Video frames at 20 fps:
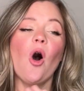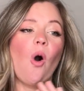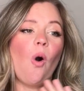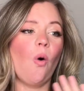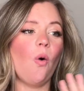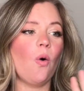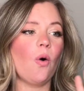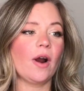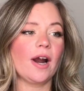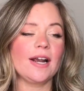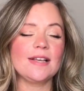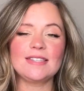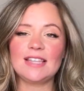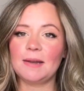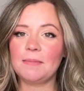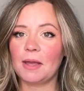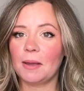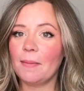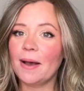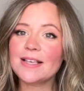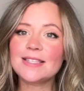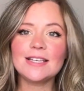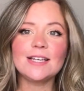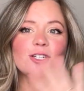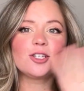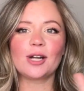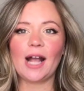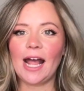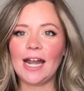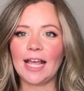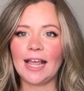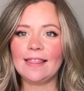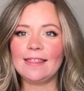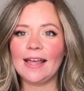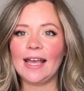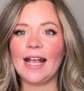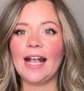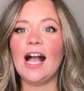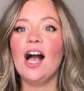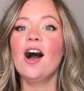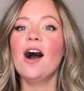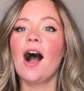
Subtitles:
or send me a message or anything.